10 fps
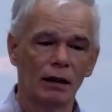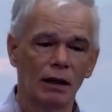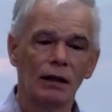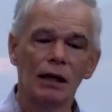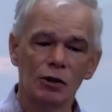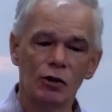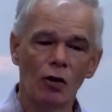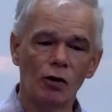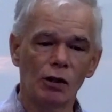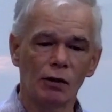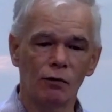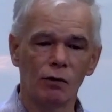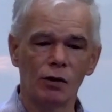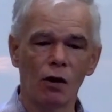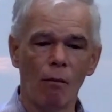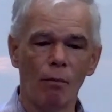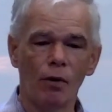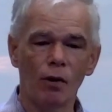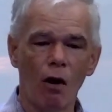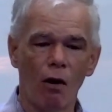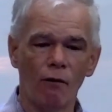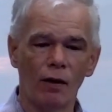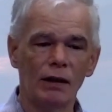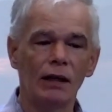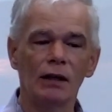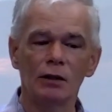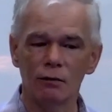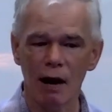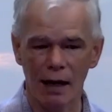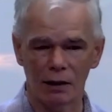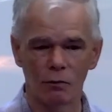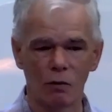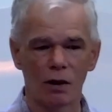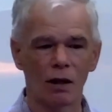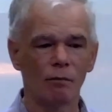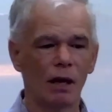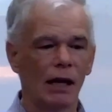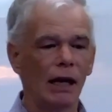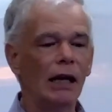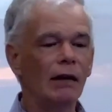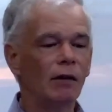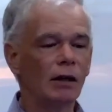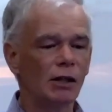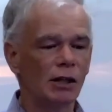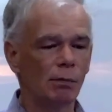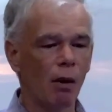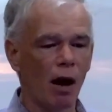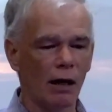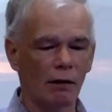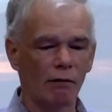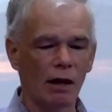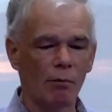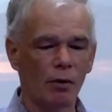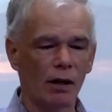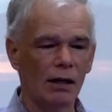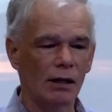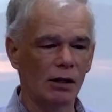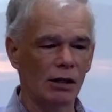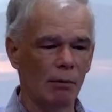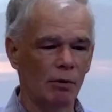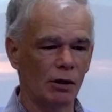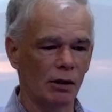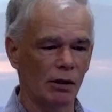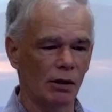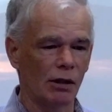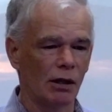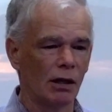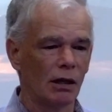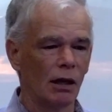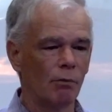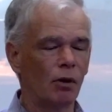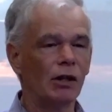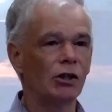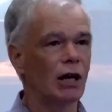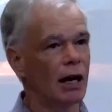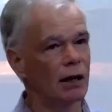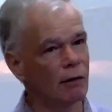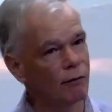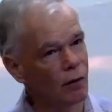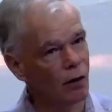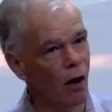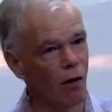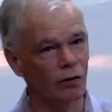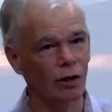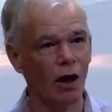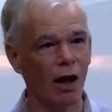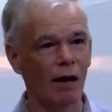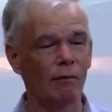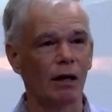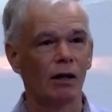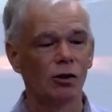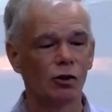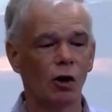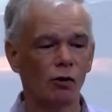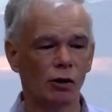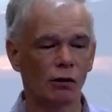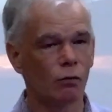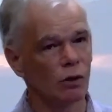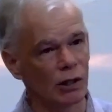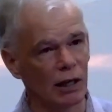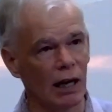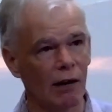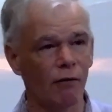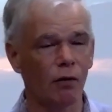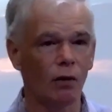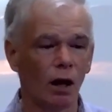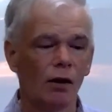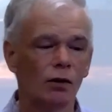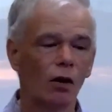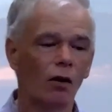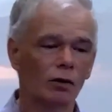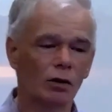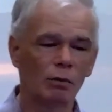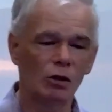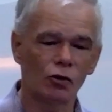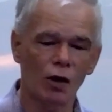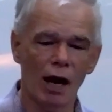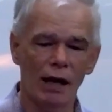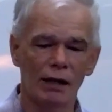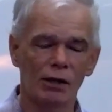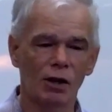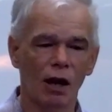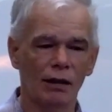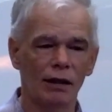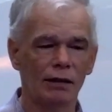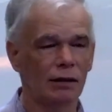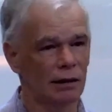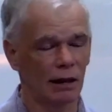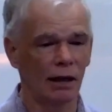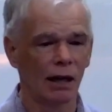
Yet Joseph was not put off, and he interacted with them even in spite of their preconceptions. Appreciate that for a long time Joseph was careful not to betray his identity